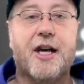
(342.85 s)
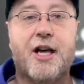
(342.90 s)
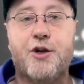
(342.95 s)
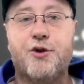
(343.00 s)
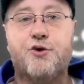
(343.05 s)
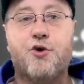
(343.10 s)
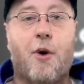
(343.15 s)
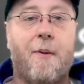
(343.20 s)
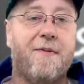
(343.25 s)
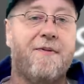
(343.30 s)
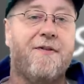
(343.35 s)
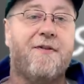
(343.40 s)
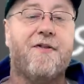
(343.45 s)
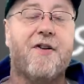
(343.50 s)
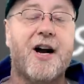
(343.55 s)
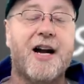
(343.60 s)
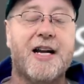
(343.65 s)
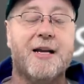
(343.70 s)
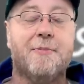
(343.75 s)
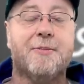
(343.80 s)
and dropped
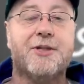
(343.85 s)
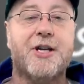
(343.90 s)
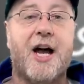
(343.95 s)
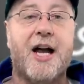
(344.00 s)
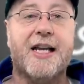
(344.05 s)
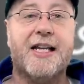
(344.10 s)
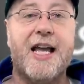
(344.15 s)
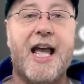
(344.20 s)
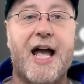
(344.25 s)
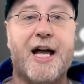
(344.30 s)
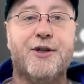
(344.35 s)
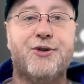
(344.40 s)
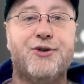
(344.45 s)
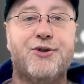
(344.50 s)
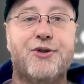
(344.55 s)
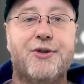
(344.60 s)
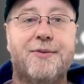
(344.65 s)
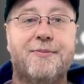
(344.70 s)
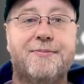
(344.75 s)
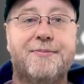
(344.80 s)
frames, I
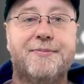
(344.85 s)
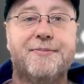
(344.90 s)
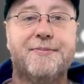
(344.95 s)
guess.